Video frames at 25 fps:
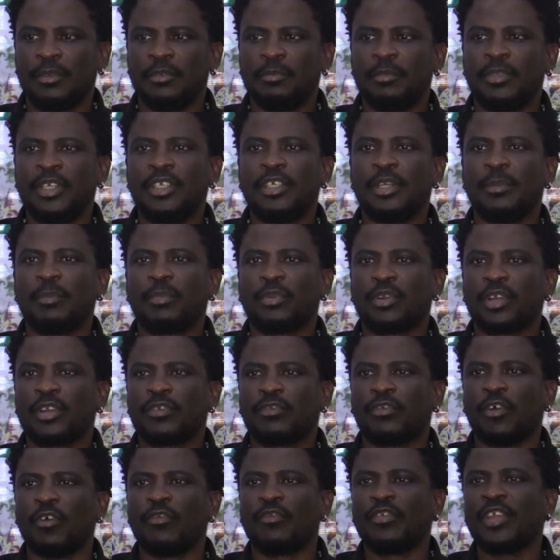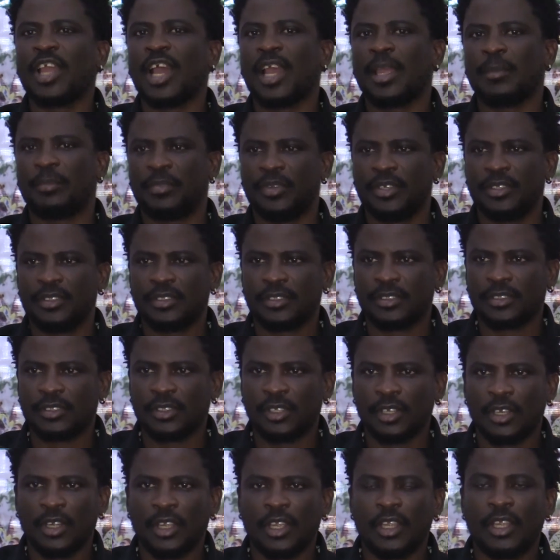being deployed for VIPs
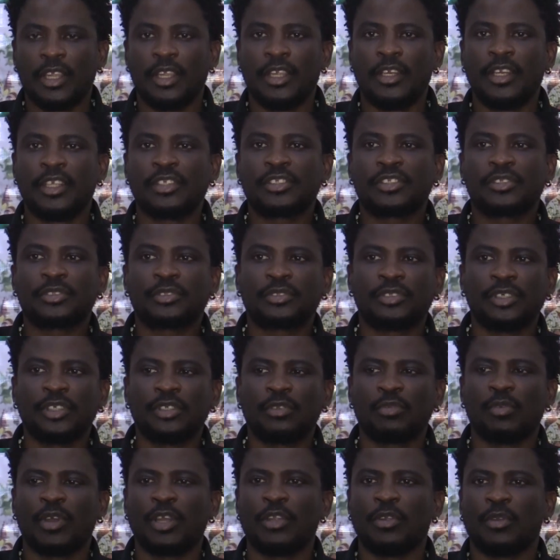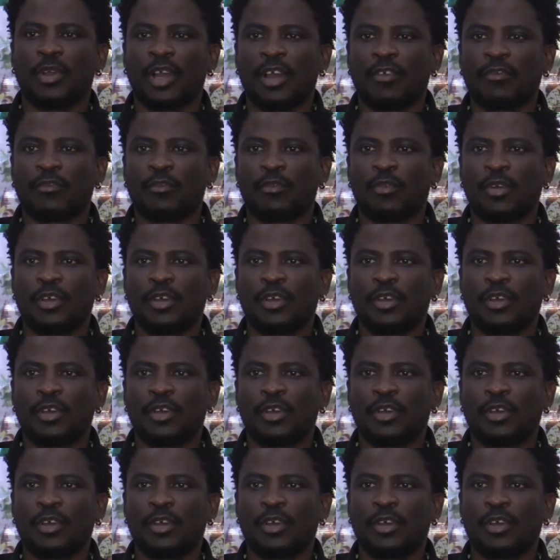in a street where you have